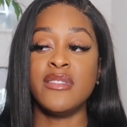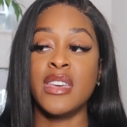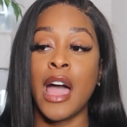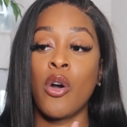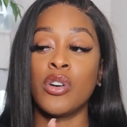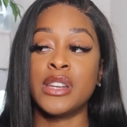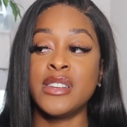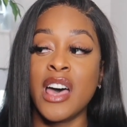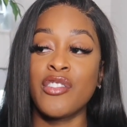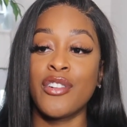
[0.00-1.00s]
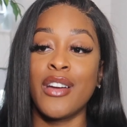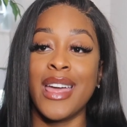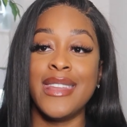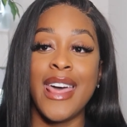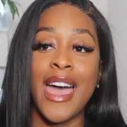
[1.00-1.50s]
And then I called another,
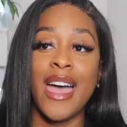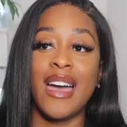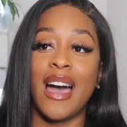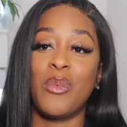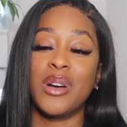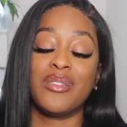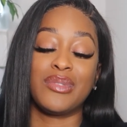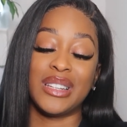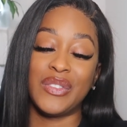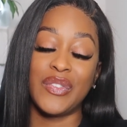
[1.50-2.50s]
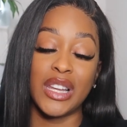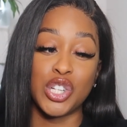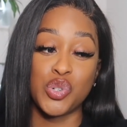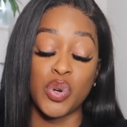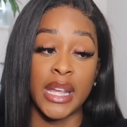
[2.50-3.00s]
and that I wasn't really
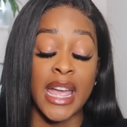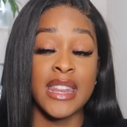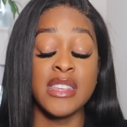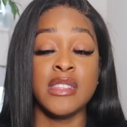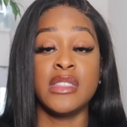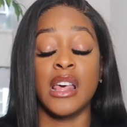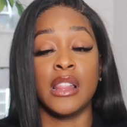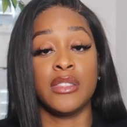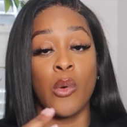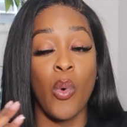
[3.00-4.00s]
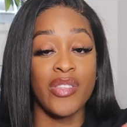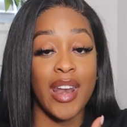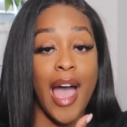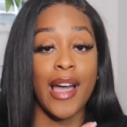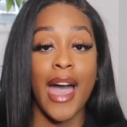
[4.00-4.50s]
feeling shorty. And then the, the one
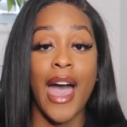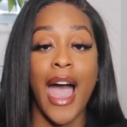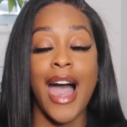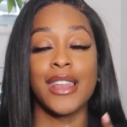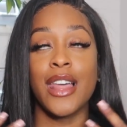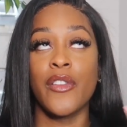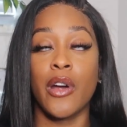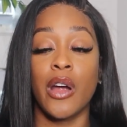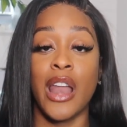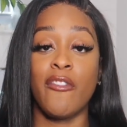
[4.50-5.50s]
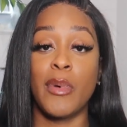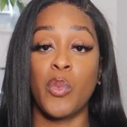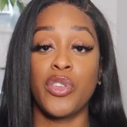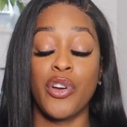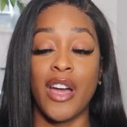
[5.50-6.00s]
that I got, I love her, and I've
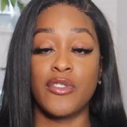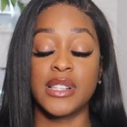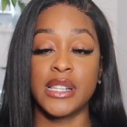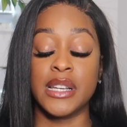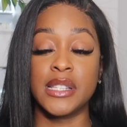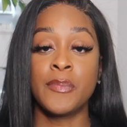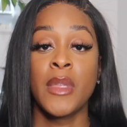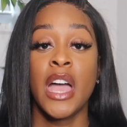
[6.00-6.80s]
been with her ever since.